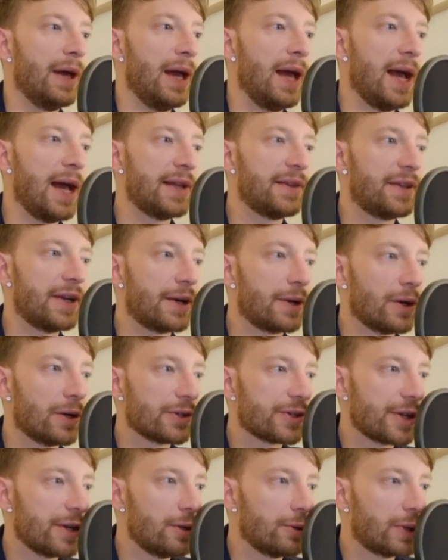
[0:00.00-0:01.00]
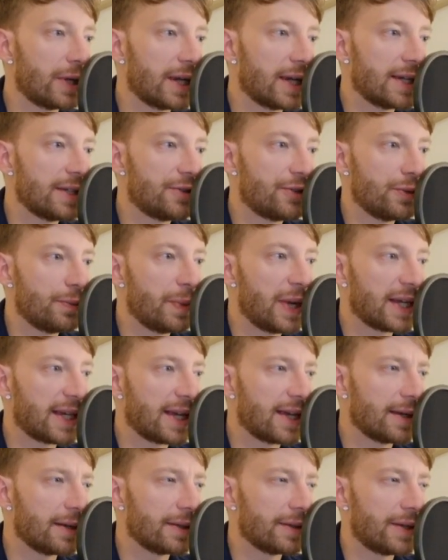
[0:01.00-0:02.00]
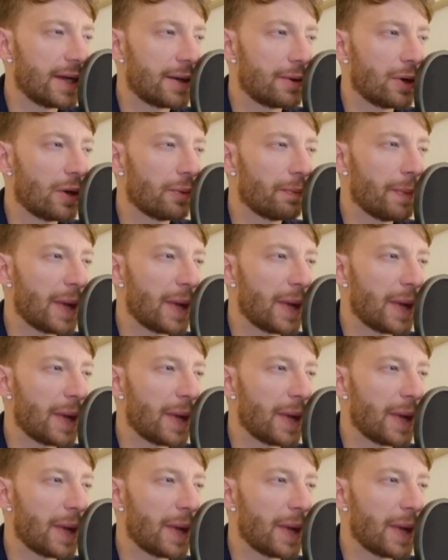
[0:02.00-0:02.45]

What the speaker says: And they're also looking into making their own